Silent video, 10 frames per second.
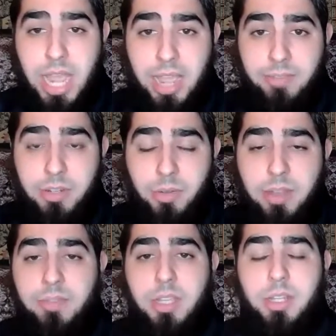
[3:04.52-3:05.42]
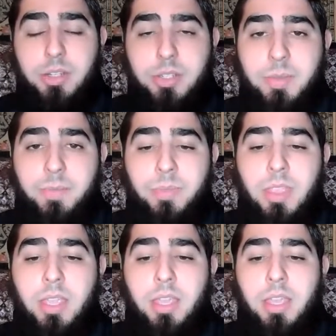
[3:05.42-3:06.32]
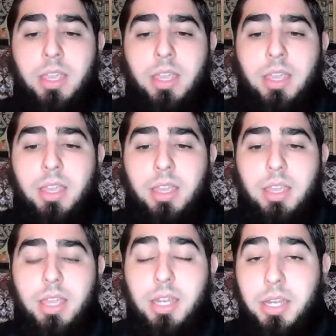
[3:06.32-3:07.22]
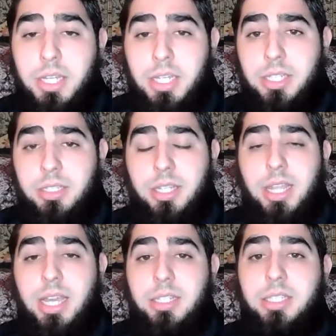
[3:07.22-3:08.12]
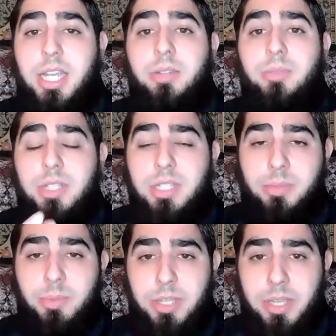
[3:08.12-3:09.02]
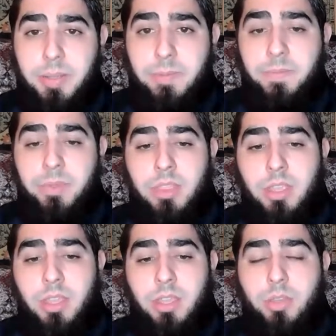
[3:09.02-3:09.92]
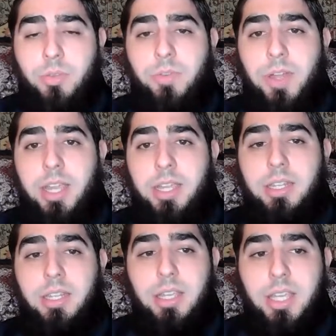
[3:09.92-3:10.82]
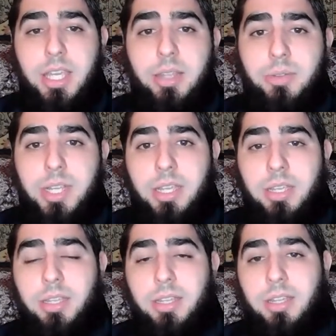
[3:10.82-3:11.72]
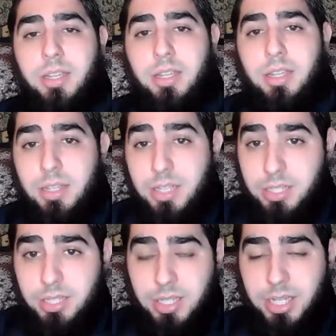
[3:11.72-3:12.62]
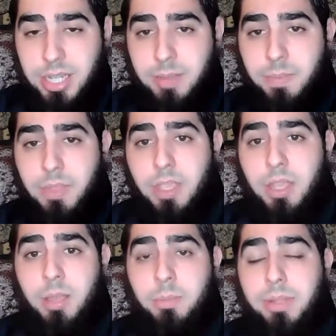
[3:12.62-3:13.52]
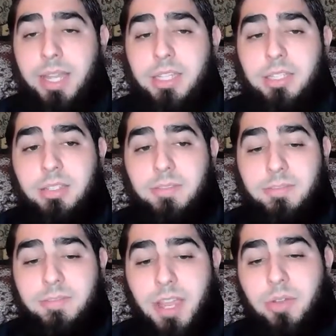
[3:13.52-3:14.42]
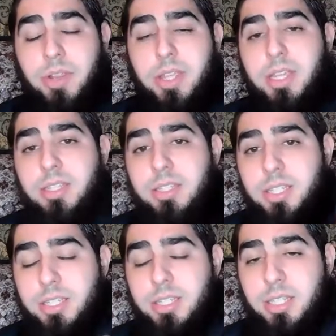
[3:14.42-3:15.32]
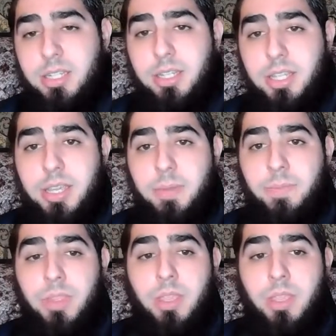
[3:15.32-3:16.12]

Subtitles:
the avenue of the ears. In addition to that, generally speaking, you find hearing, listening, placed very consistently